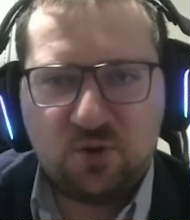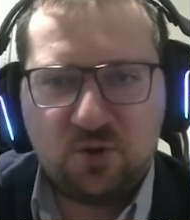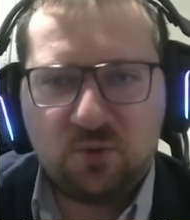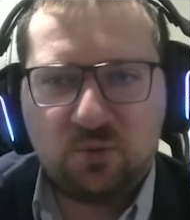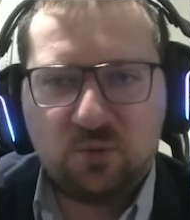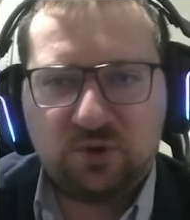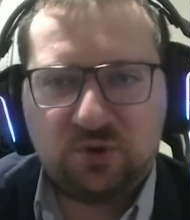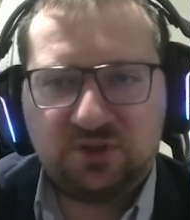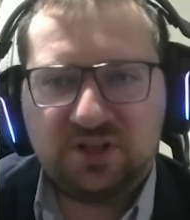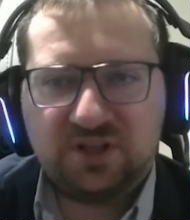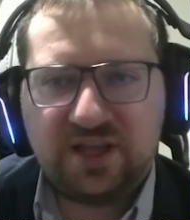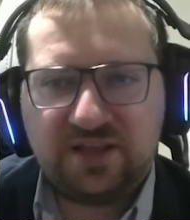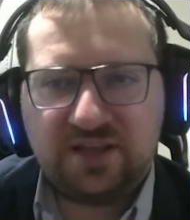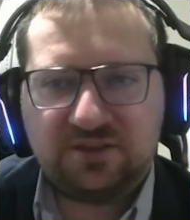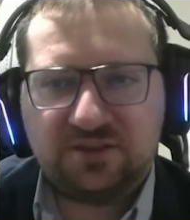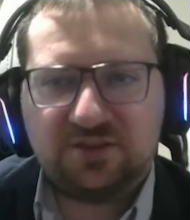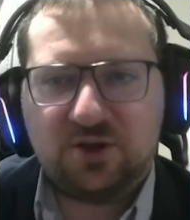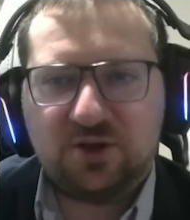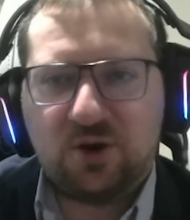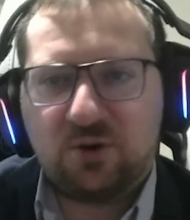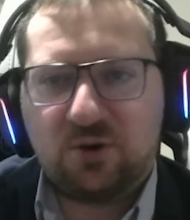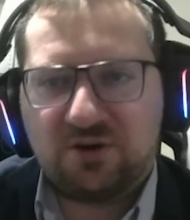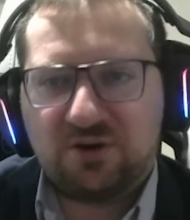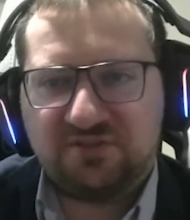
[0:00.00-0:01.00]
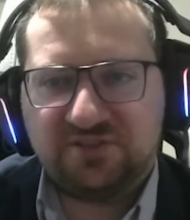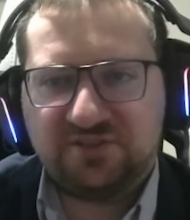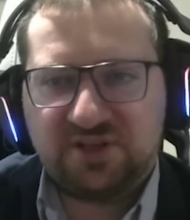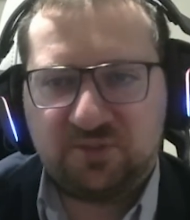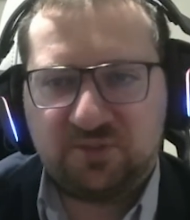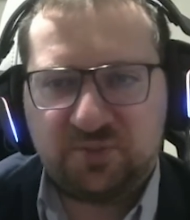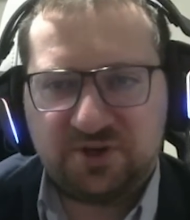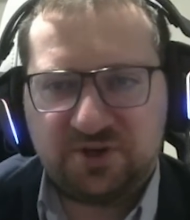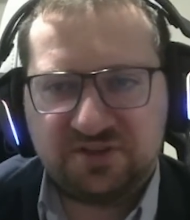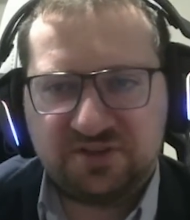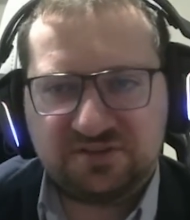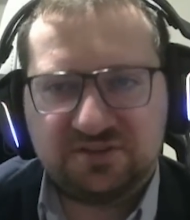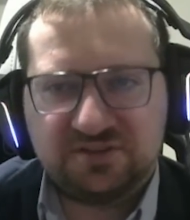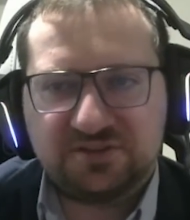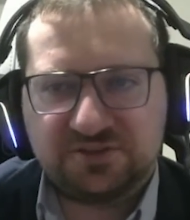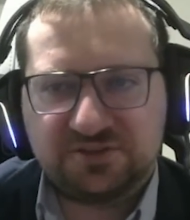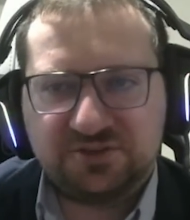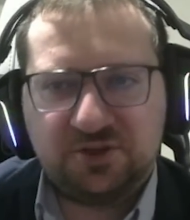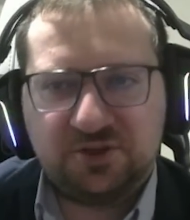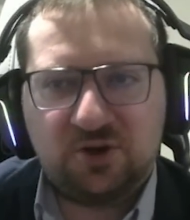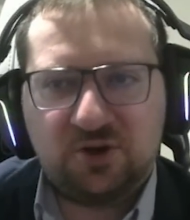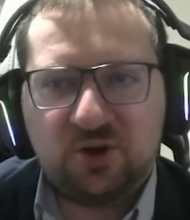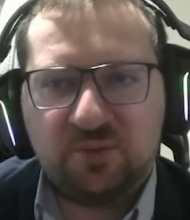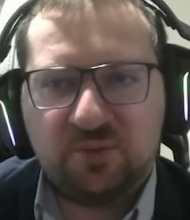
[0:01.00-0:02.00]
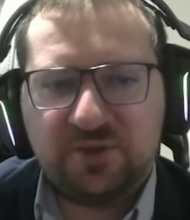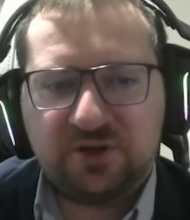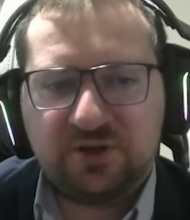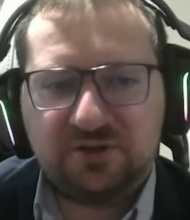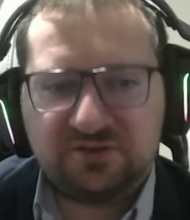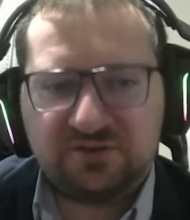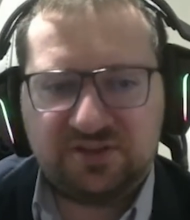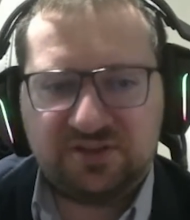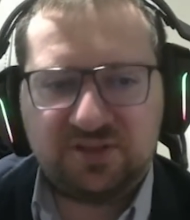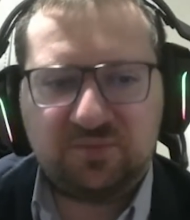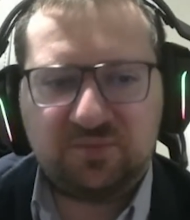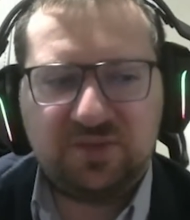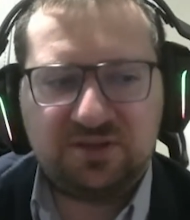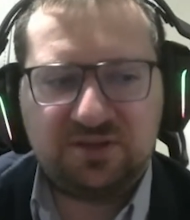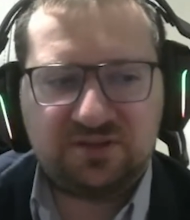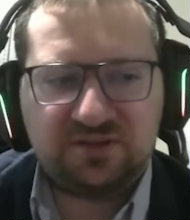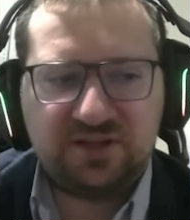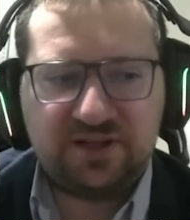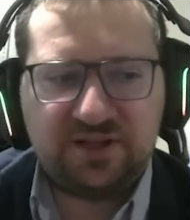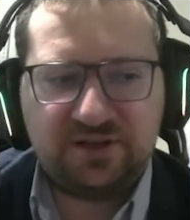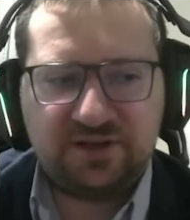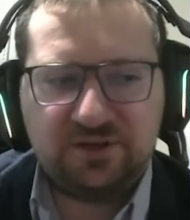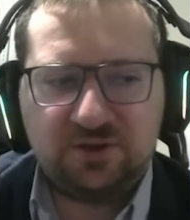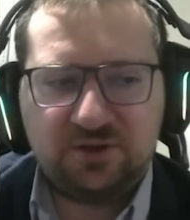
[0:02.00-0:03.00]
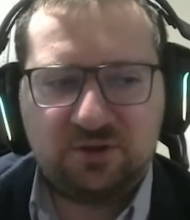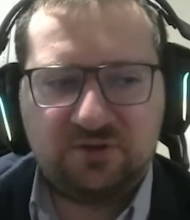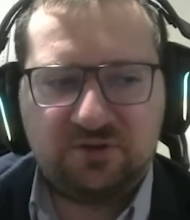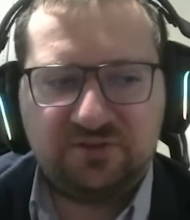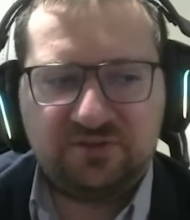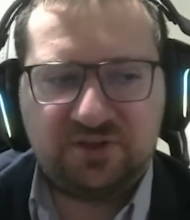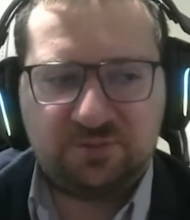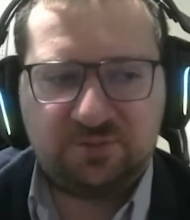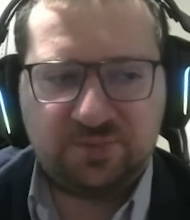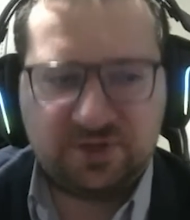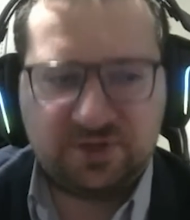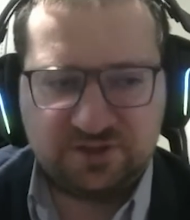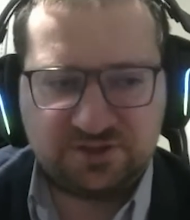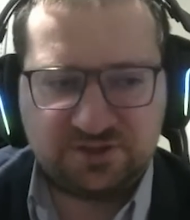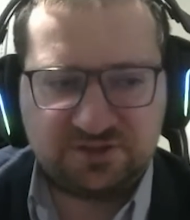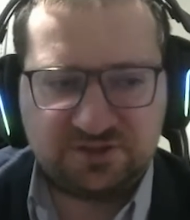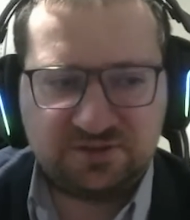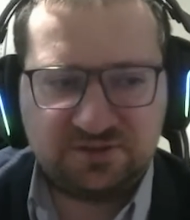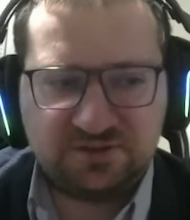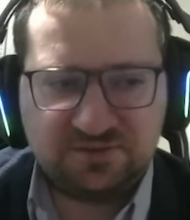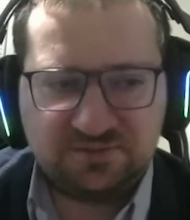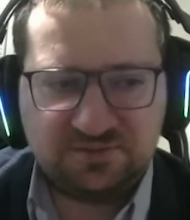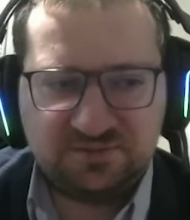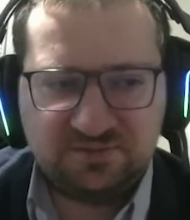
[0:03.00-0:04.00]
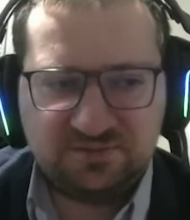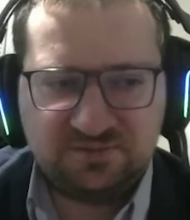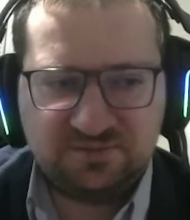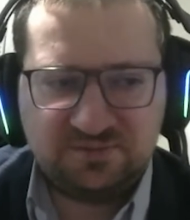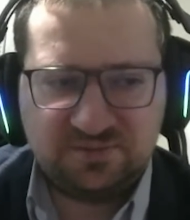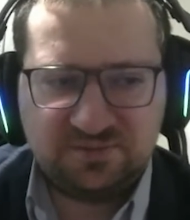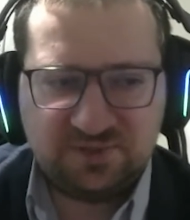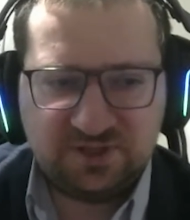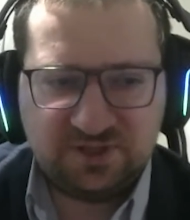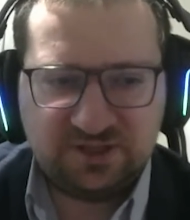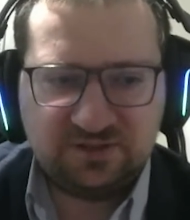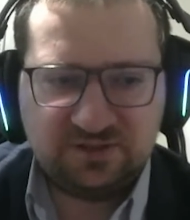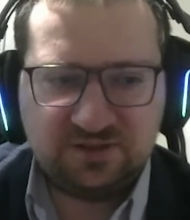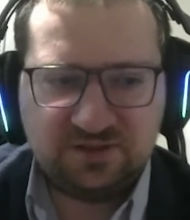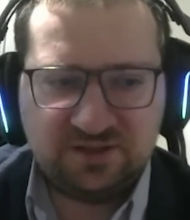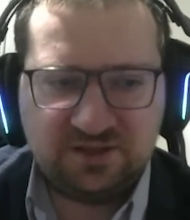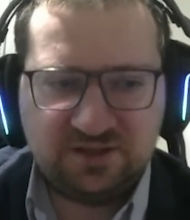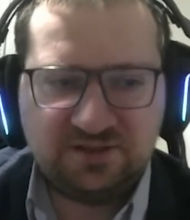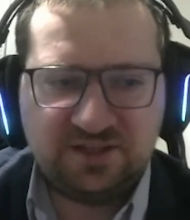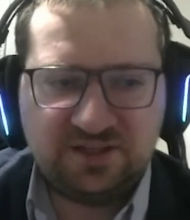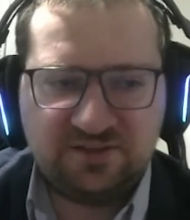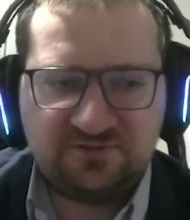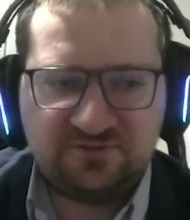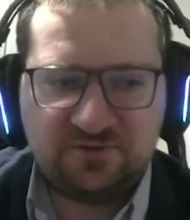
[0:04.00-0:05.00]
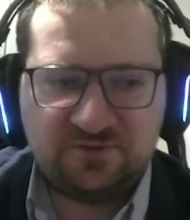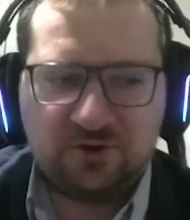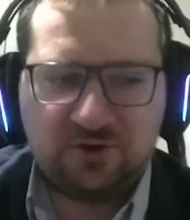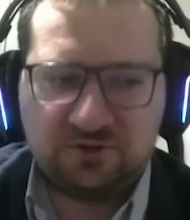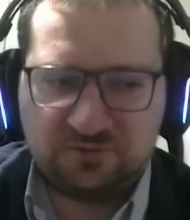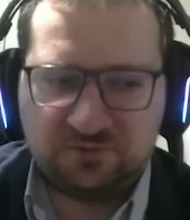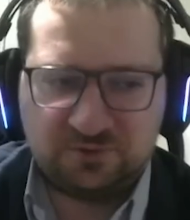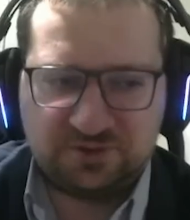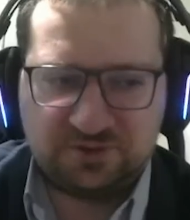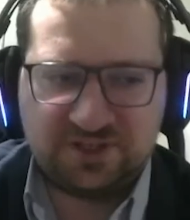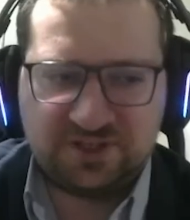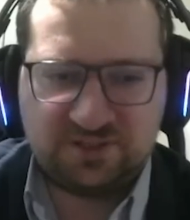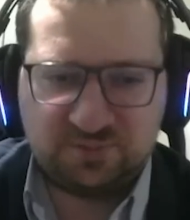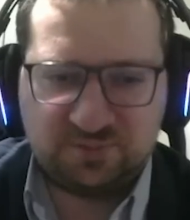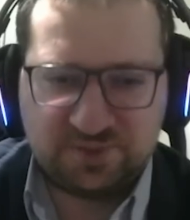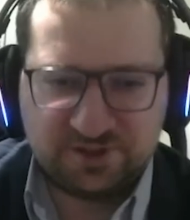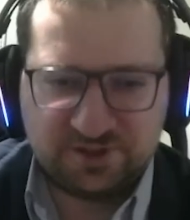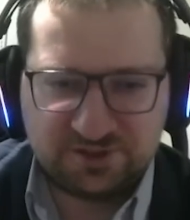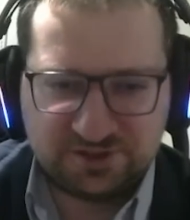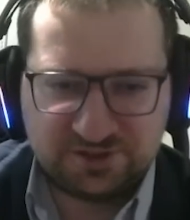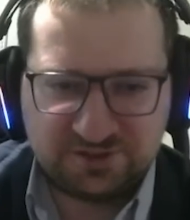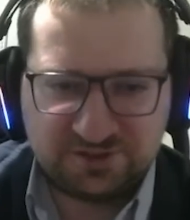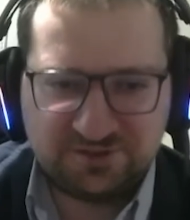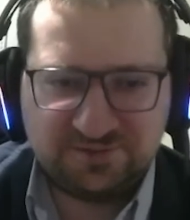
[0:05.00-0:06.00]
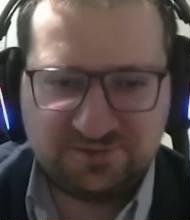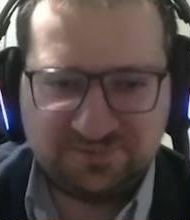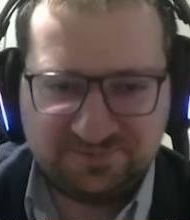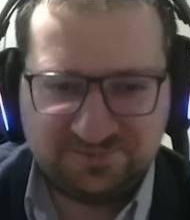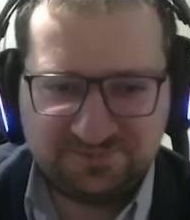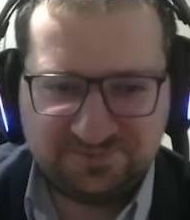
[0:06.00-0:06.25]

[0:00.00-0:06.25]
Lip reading: would let all of their prisoners go because that means letting go of their budget. And they fought for that budget.